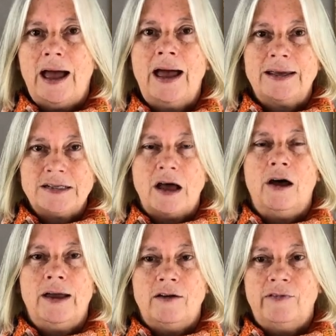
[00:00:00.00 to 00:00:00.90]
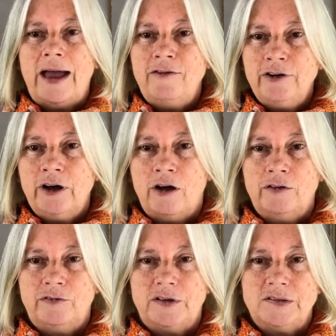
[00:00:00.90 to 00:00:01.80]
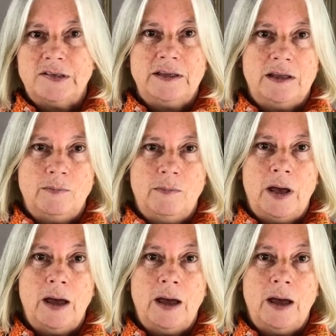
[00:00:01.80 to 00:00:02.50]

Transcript: and I have every confidence in them.